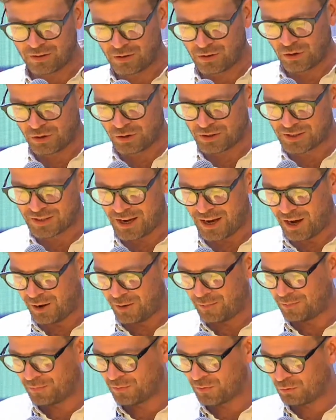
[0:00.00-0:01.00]
good
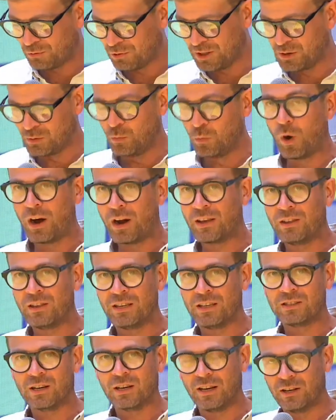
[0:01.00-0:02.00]
reason why
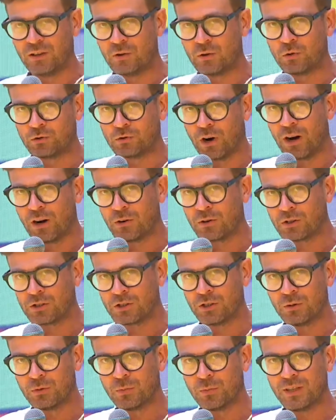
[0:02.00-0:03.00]
these clinical trials
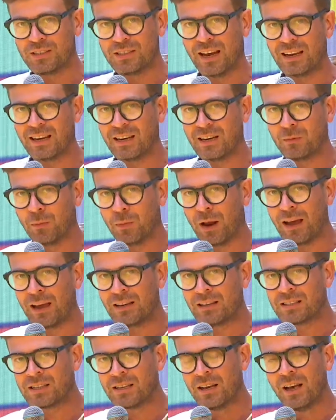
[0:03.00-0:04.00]
should be taking
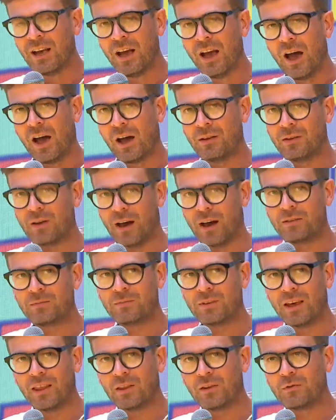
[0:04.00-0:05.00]
place. I
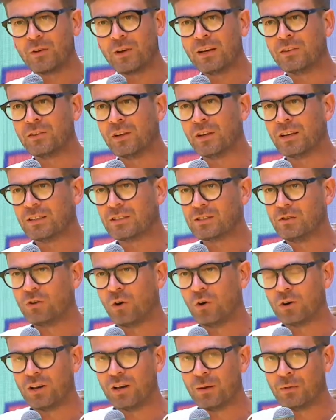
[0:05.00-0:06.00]
get the feeling that it's
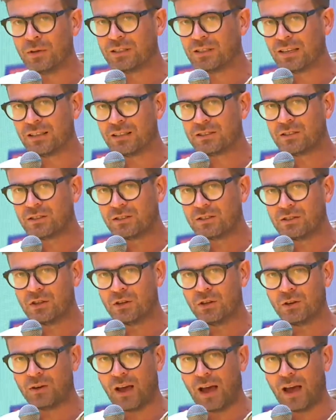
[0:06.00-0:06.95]
not limited to